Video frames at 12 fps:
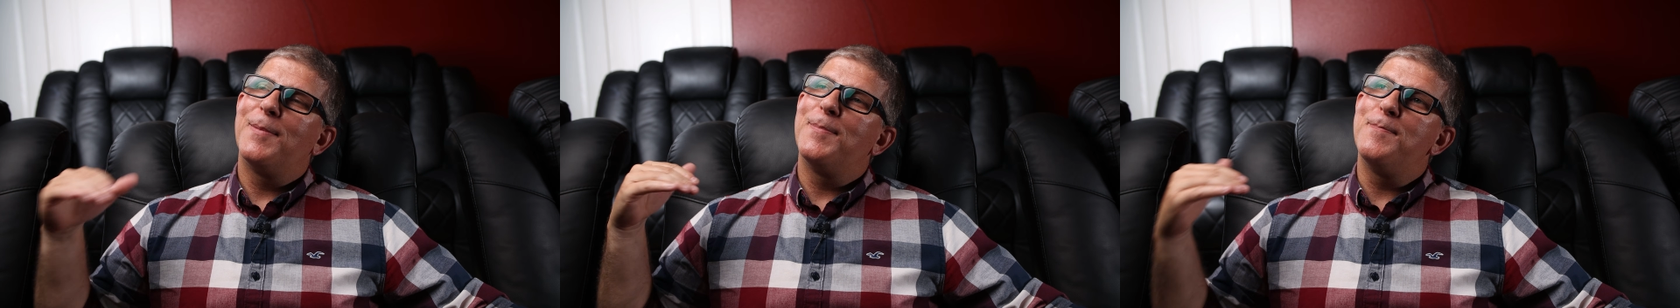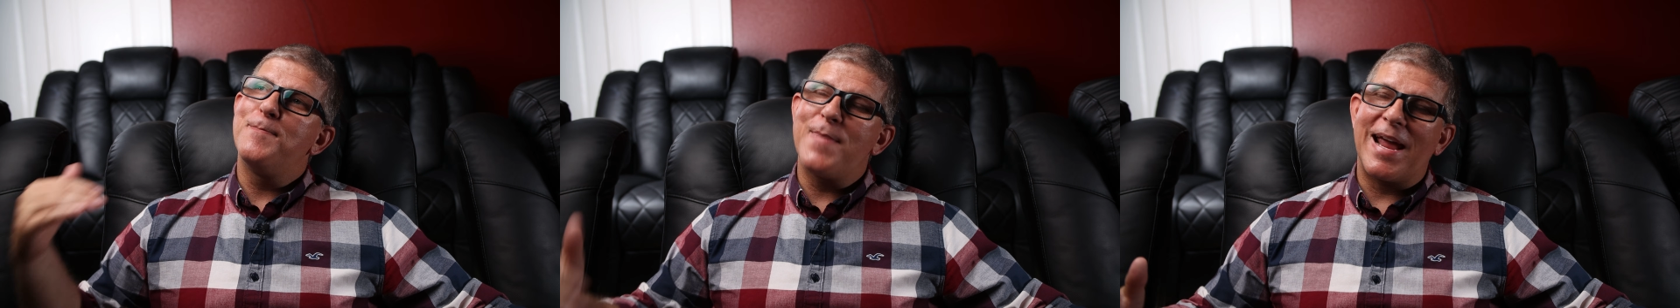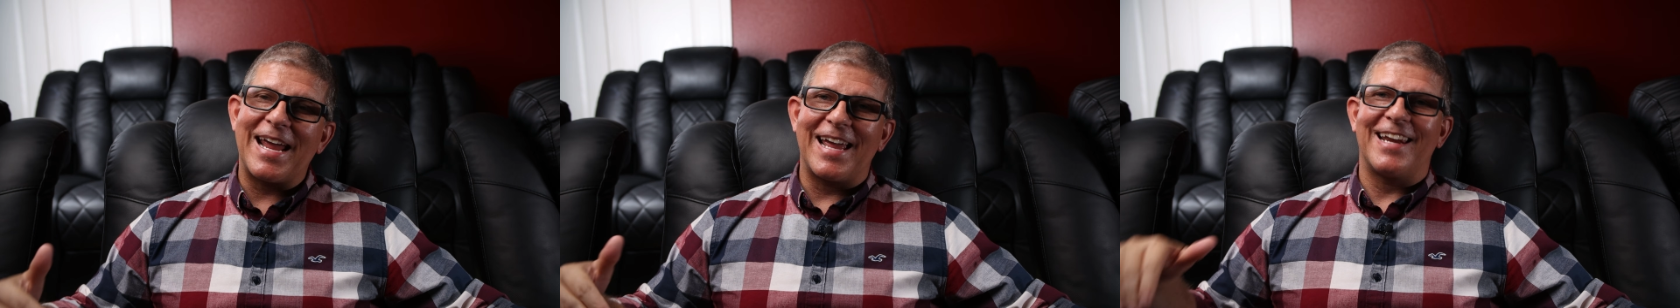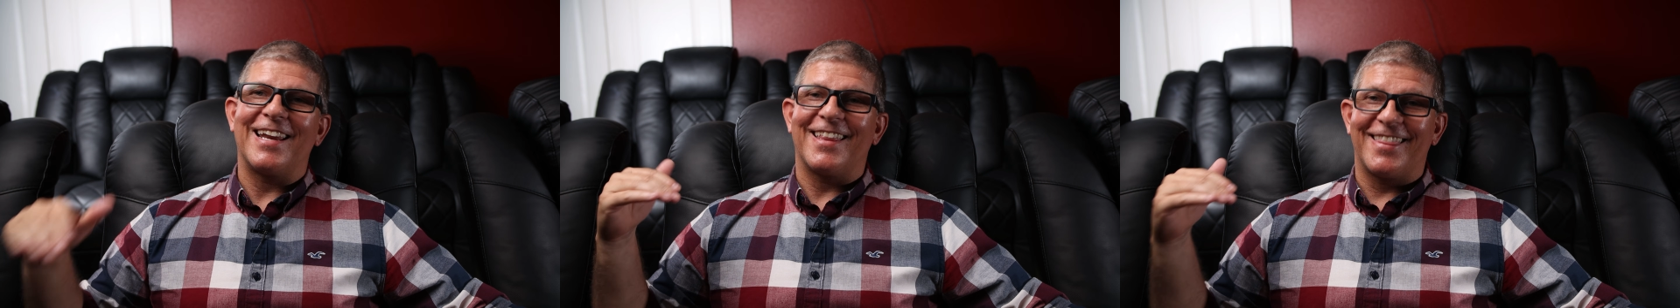
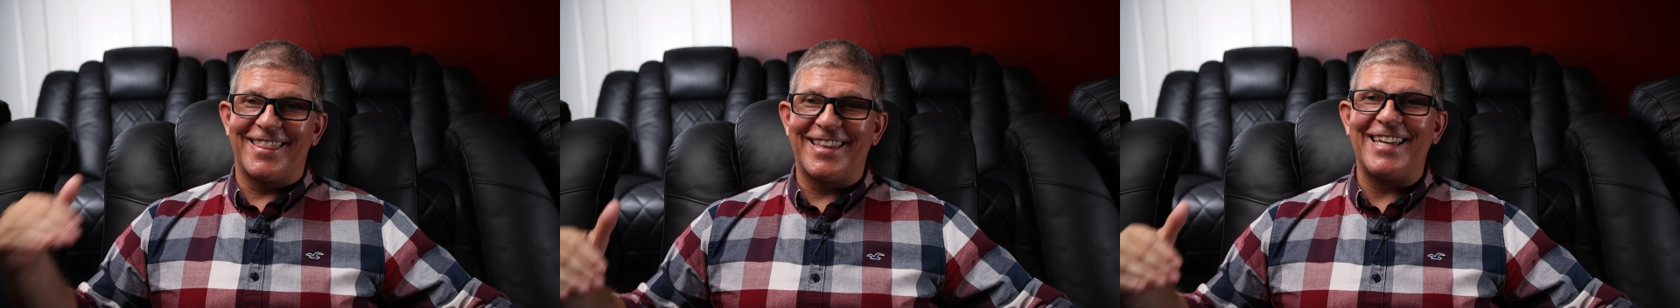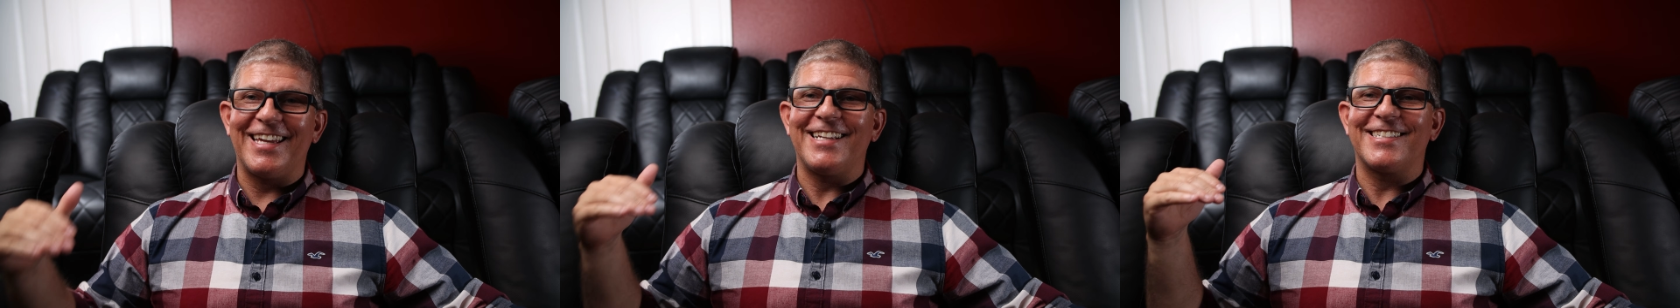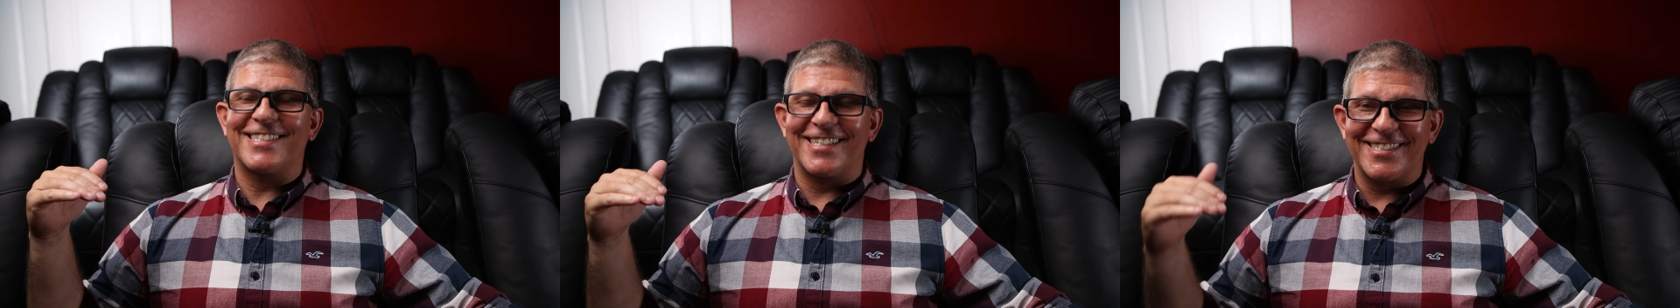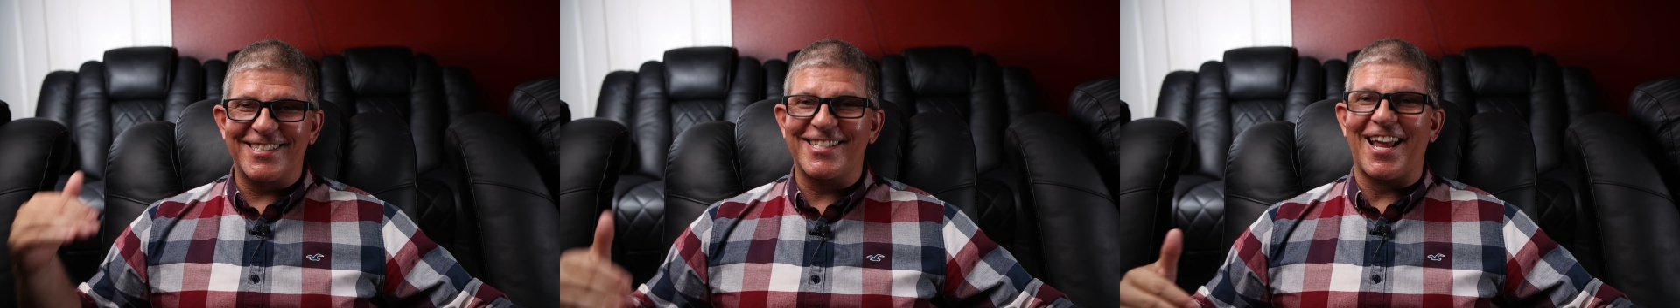man, these
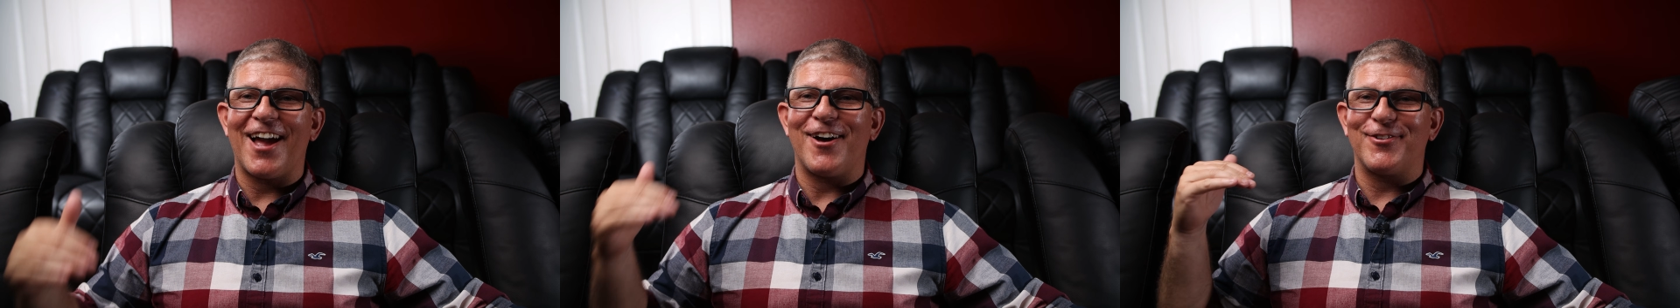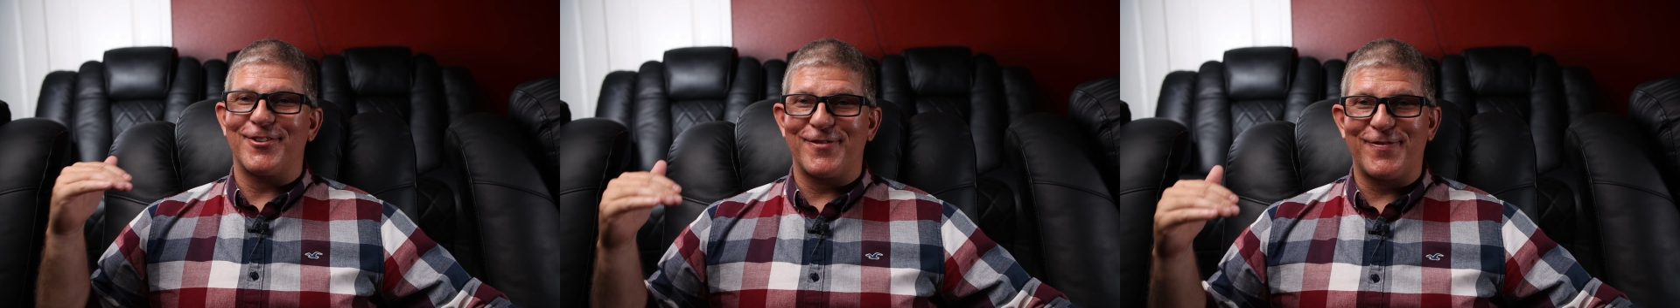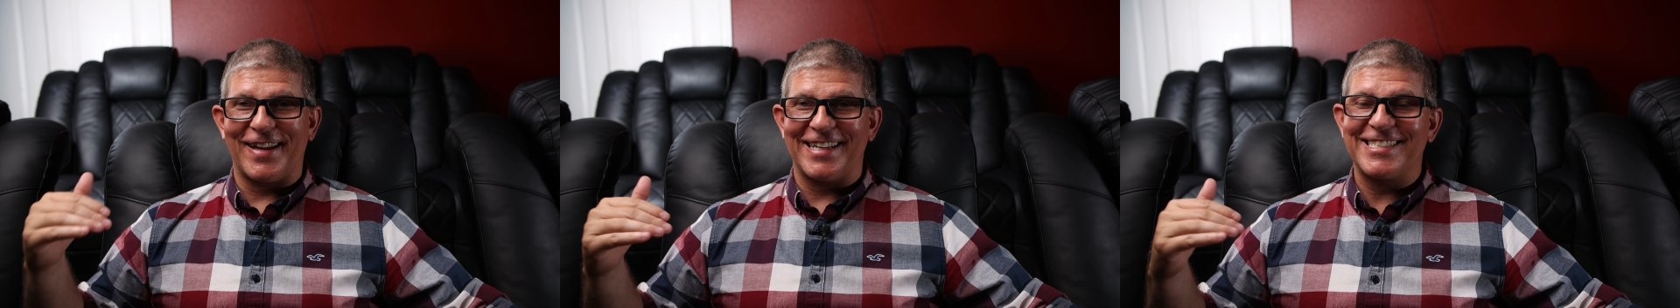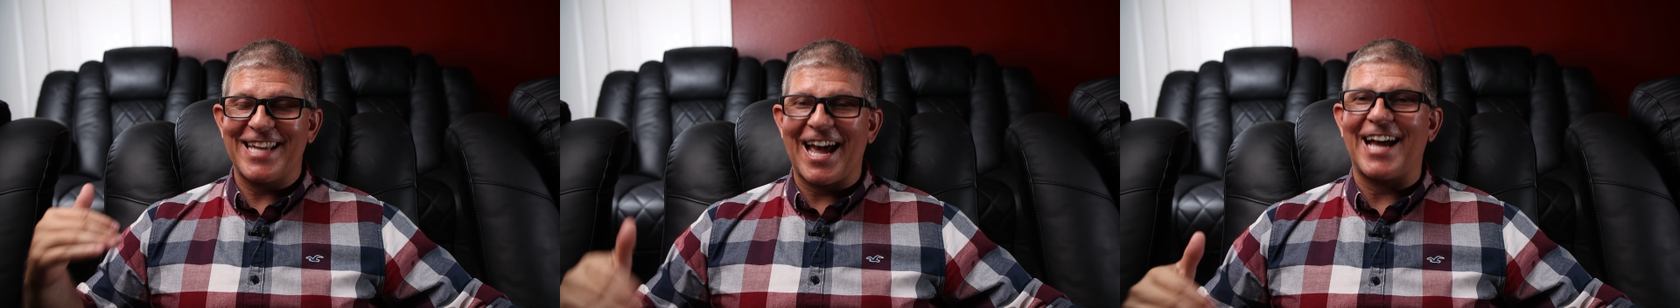sound
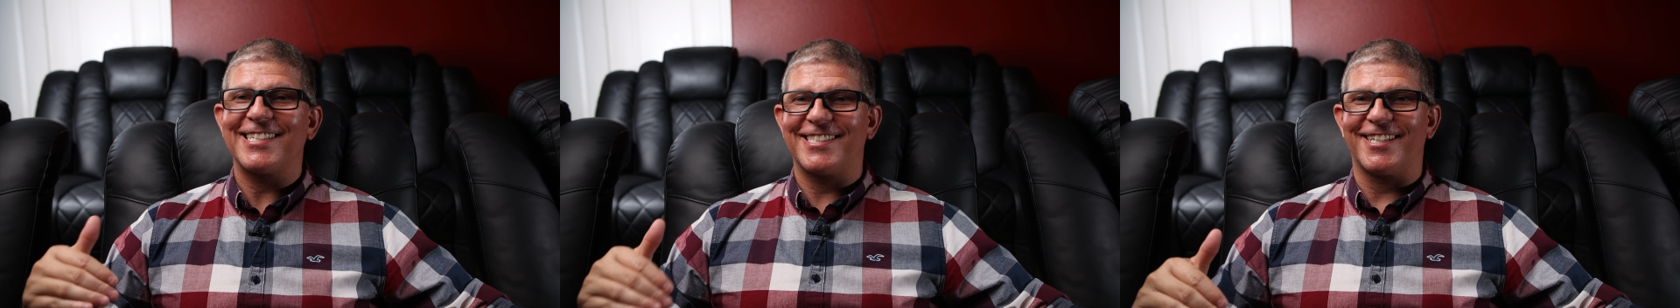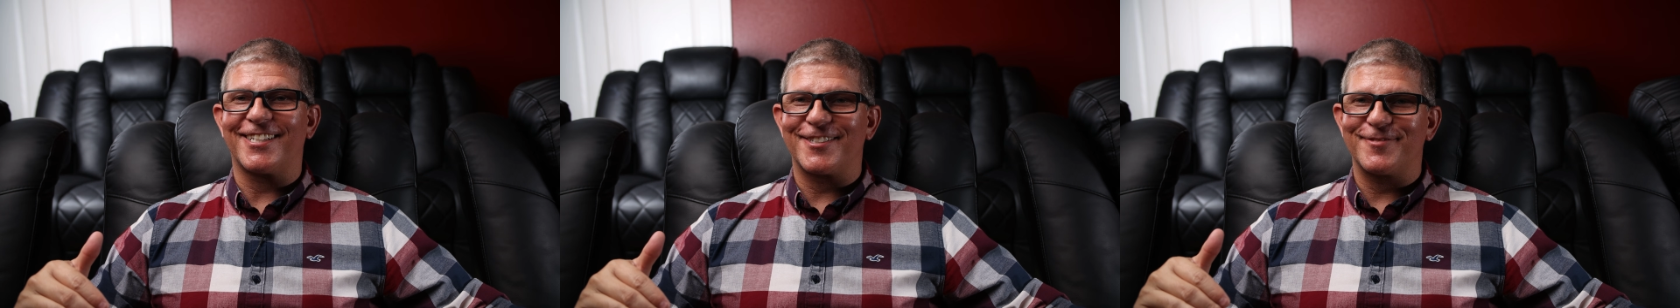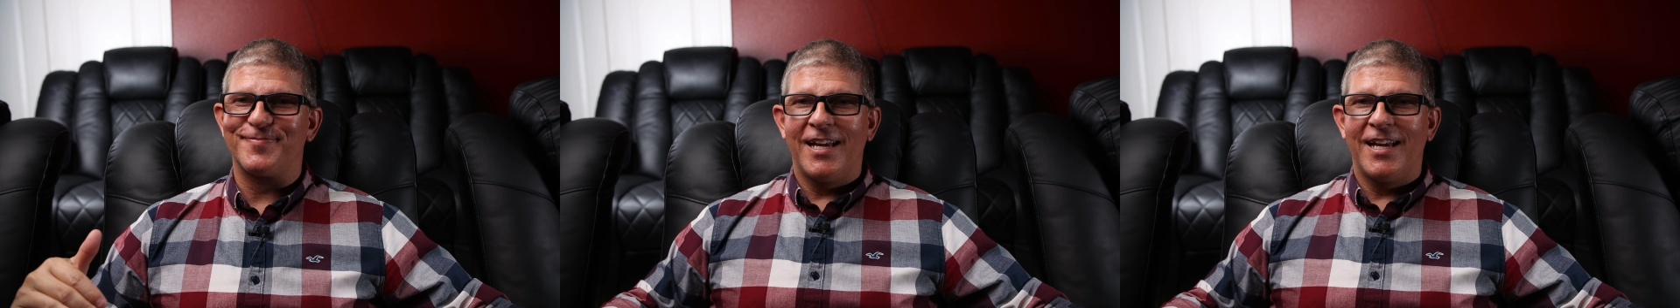fantastic.